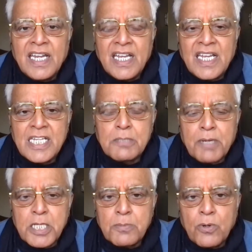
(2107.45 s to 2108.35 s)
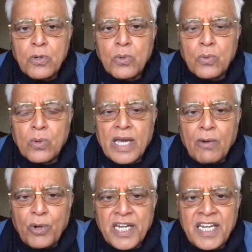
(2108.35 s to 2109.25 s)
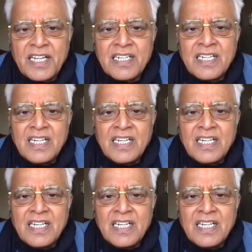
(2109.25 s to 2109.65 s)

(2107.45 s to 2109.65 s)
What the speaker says: he is much more worried.